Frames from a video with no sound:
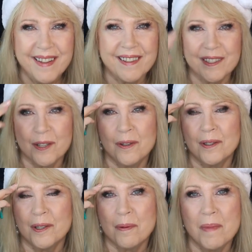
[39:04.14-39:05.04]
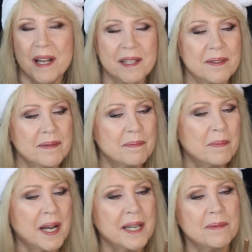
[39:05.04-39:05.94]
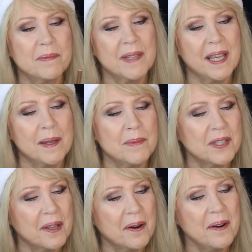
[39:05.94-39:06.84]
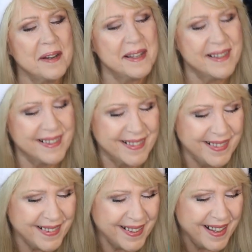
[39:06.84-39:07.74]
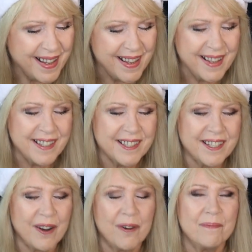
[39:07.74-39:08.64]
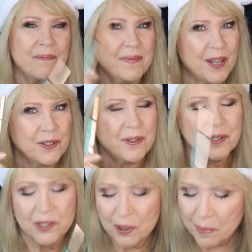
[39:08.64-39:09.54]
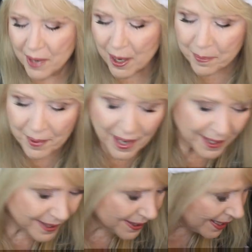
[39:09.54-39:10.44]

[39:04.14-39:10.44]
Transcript: A little mind games there. So those are the two brow products,